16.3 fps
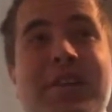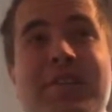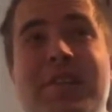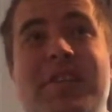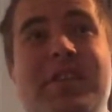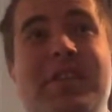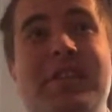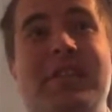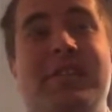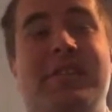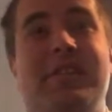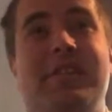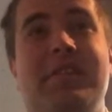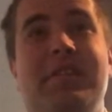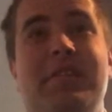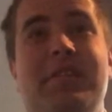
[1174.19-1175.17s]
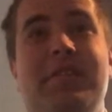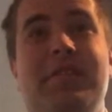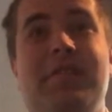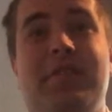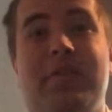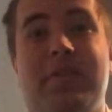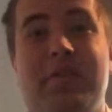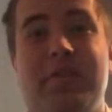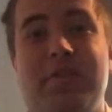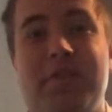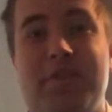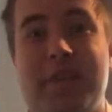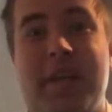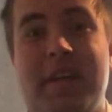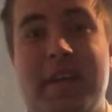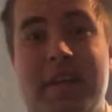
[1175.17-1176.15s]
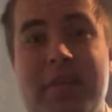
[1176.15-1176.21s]
because you're
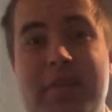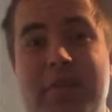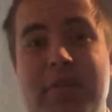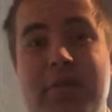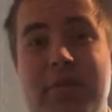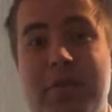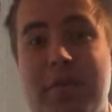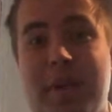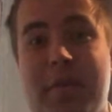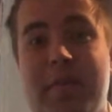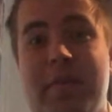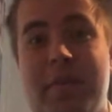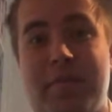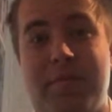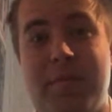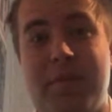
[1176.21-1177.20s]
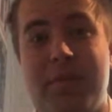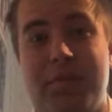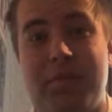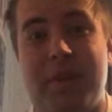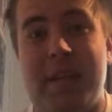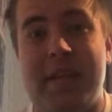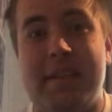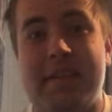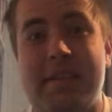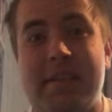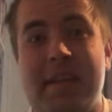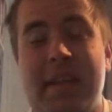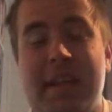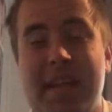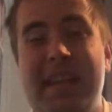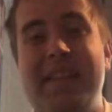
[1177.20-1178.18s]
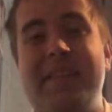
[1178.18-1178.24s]
drunk or having a few drinks,
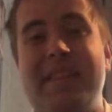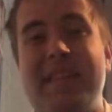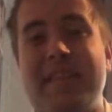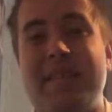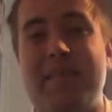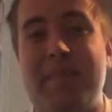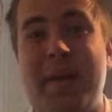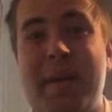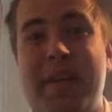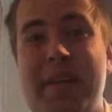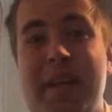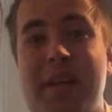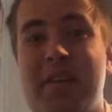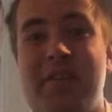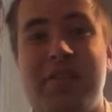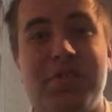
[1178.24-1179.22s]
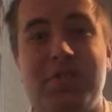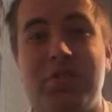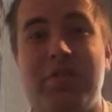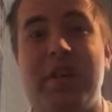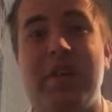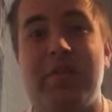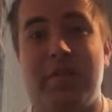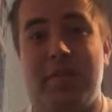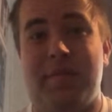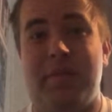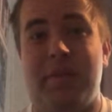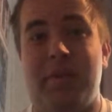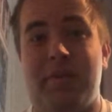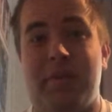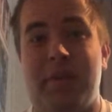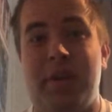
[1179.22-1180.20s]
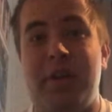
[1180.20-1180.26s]
it doesn't mean that you can streak on the
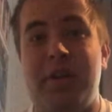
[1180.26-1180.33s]
field.